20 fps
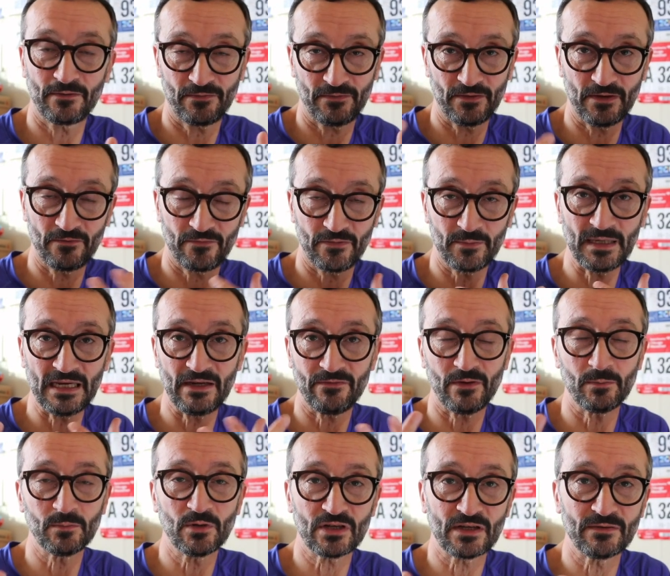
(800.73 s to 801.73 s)
for me, if
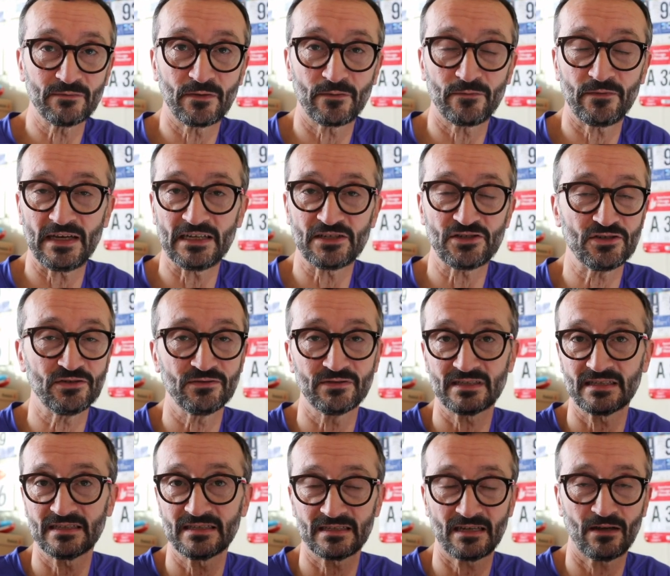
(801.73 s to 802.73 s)
I'm looking for fast
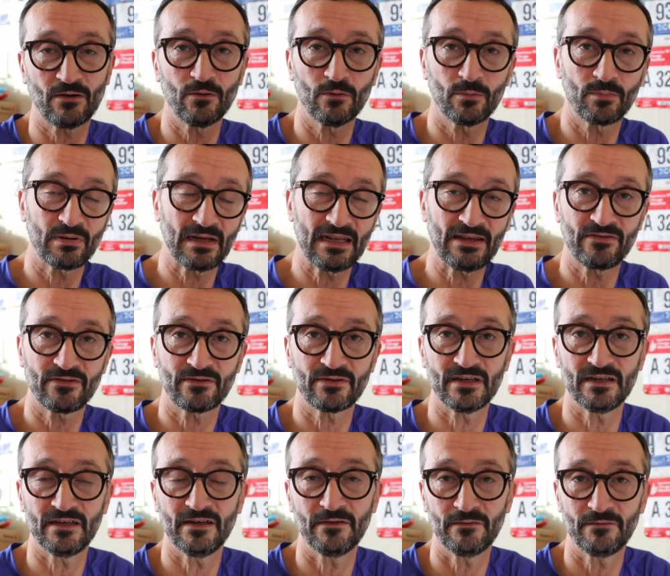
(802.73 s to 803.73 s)
shoes, there's a whole
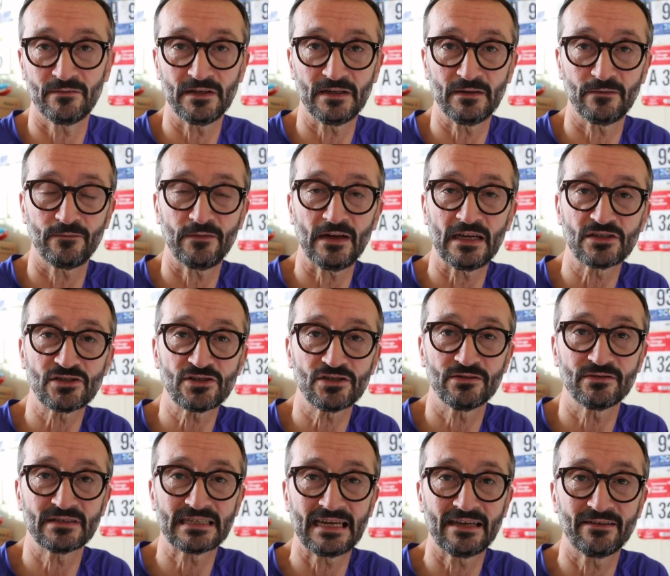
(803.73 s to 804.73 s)
plethora of fast
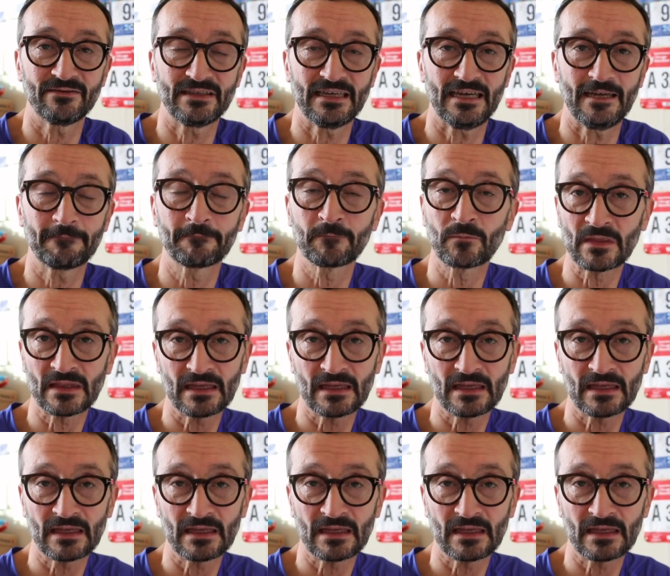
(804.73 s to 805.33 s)
shoes out there.